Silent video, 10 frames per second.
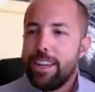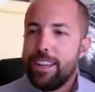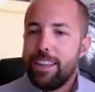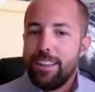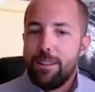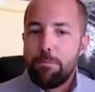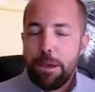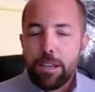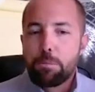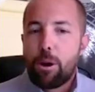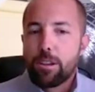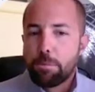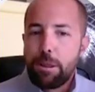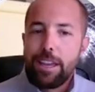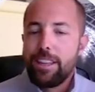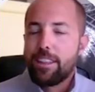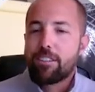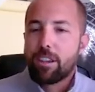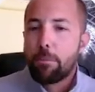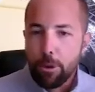It, it, baseball is played in the
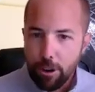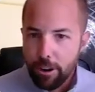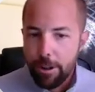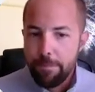summer,